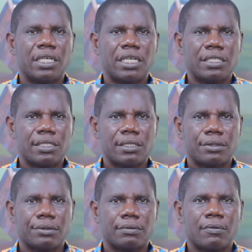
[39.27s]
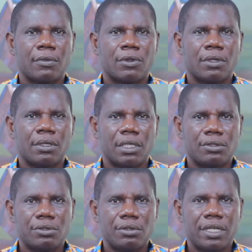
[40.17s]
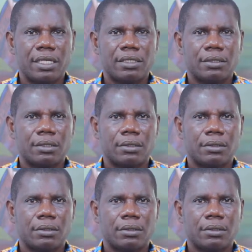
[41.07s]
is the student